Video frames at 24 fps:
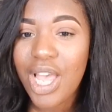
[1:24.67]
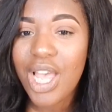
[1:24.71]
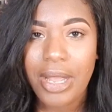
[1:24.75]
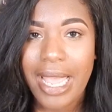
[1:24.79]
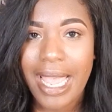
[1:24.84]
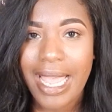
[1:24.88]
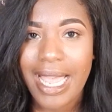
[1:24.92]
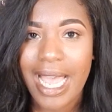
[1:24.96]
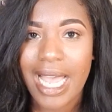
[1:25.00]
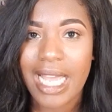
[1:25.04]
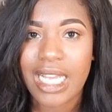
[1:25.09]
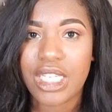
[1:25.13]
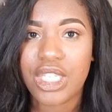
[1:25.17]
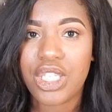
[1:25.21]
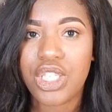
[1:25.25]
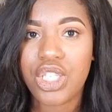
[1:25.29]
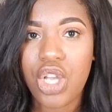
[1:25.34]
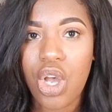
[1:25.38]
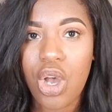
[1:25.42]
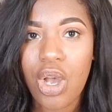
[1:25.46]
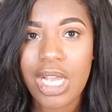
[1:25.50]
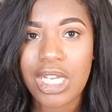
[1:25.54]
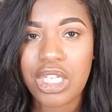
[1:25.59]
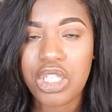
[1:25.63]
Okay guys,
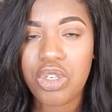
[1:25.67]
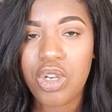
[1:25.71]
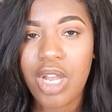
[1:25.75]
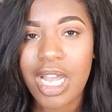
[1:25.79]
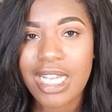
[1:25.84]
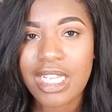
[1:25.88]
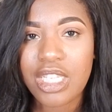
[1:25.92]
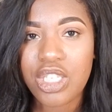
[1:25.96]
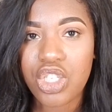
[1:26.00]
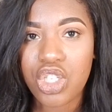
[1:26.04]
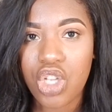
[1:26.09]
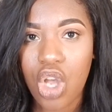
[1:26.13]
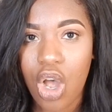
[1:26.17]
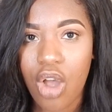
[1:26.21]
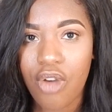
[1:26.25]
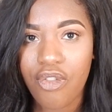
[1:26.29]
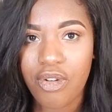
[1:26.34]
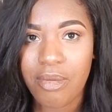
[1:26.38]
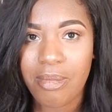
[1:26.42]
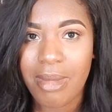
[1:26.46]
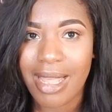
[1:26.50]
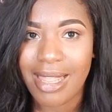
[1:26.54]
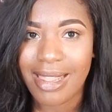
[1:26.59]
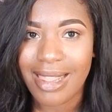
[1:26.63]
so as you guys saw
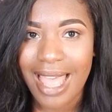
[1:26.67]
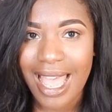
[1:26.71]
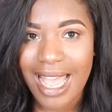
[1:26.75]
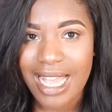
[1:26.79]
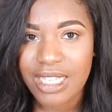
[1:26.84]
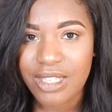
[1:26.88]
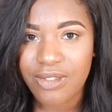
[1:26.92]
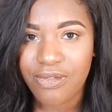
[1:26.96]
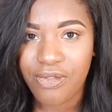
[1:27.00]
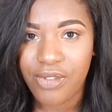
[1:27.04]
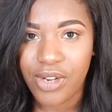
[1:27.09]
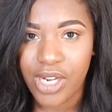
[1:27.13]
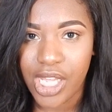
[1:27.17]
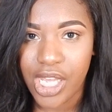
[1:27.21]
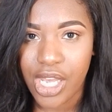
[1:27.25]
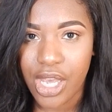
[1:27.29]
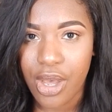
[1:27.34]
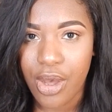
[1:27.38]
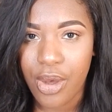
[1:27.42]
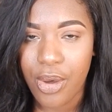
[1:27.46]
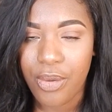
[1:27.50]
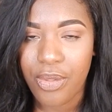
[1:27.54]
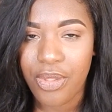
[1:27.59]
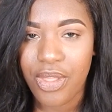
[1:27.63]
from my last
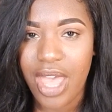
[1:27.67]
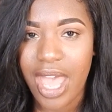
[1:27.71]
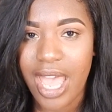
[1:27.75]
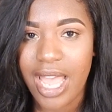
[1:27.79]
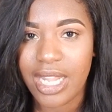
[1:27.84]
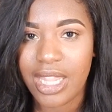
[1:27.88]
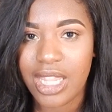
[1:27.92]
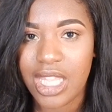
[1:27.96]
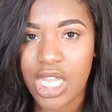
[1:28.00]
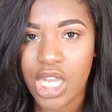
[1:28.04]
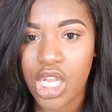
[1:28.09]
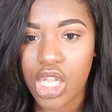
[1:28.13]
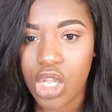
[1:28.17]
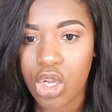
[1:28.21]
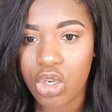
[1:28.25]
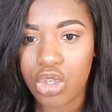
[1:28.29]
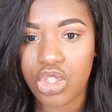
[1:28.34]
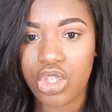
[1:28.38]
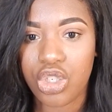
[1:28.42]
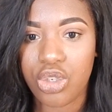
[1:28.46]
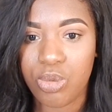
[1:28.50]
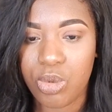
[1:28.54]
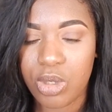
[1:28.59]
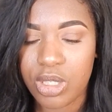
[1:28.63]
video that the
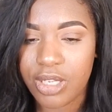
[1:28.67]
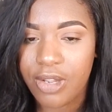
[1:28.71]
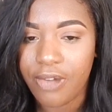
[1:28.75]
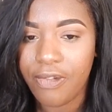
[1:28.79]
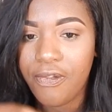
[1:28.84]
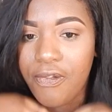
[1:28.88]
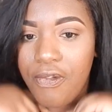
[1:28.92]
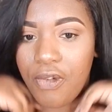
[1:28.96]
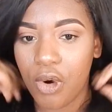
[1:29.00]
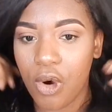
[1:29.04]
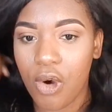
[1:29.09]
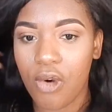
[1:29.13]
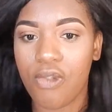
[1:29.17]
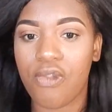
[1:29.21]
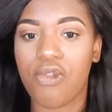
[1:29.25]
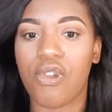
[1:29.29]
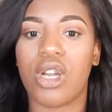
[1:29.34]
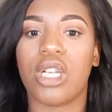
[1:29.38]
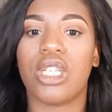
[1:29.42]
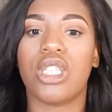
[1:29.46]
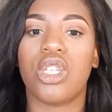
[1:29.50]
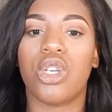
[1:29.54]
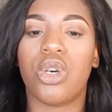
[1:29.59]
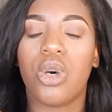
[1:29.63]
closure was a full
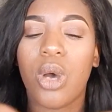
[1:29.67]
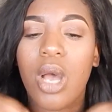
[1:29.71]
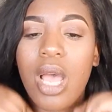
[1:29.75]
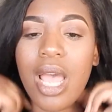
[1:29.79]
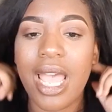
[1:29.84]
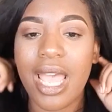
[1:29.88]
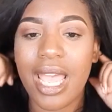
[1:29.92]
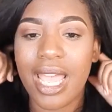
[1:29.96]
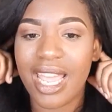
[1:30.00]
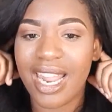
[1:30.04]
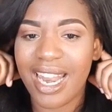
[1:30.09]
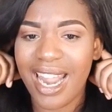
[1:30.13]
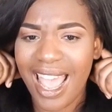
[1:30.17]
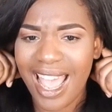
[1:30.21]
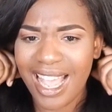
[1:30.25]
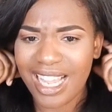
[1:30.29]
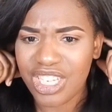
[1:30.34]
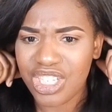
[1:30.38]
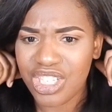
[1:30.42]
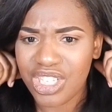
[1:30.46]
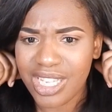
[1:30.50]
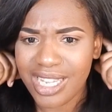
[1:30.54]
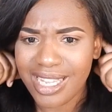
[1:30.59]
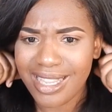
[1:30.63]
frontal, it
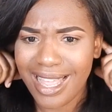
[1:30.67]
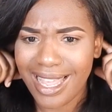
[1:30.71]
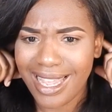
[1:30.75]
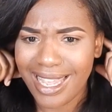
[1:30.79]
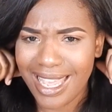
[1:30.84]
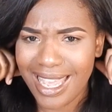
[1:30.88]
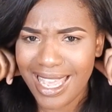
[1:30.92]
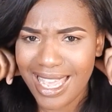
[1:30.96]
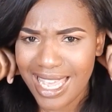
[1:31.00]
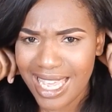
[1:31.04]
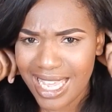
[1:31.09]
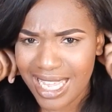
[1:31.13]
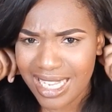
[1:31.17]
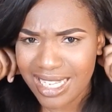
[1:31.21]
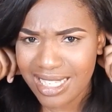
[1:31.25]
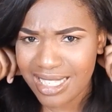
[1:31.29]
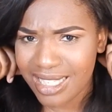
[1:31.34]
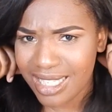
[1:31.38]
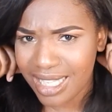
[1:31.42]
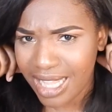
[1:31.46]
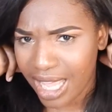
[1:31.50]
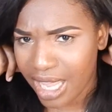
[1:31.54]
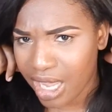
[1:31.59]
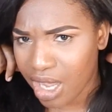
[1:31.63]
actually like
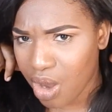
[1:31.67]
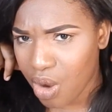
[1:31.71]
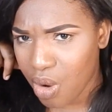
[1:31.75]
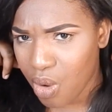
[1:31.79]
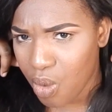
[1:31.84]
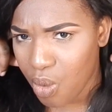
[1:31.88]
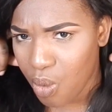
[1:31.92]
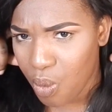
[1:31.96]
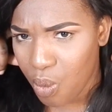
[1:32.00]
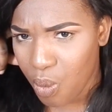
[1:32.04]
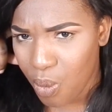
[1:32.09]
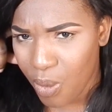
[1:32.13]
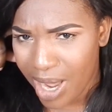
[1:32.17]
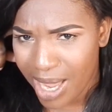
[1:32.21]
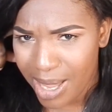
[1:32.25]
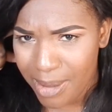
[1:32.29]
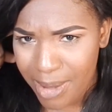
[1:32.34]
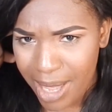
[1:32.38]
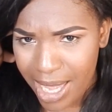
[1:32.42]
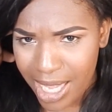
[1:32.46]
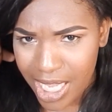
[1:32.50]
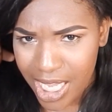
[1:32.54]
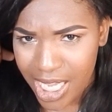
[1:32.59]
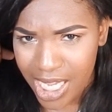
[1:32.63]
ends like way
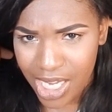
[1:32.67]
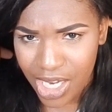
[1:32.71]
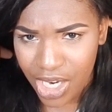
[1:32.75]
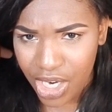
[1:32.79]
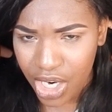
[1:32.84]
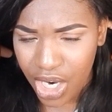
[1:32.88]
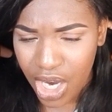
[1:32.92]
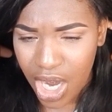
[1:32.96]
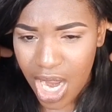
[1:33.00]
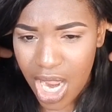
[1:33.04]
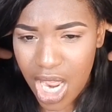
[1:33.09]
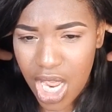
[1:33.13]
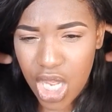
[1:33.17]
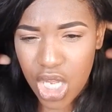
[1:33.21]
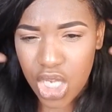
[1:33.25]
back here.